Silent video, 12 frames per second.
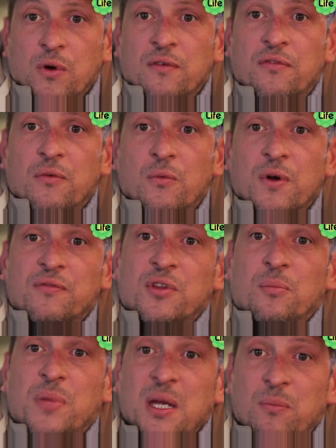
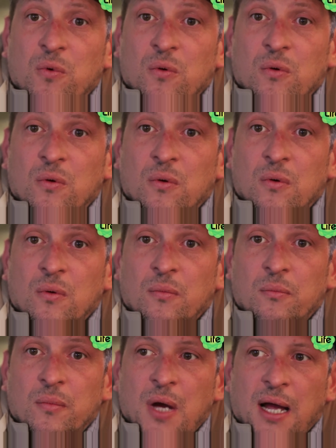with the people.
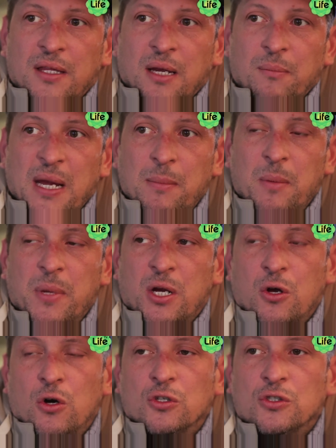I think maybe
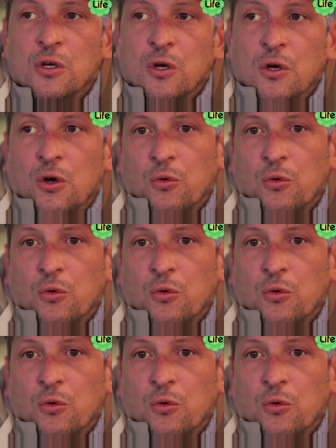because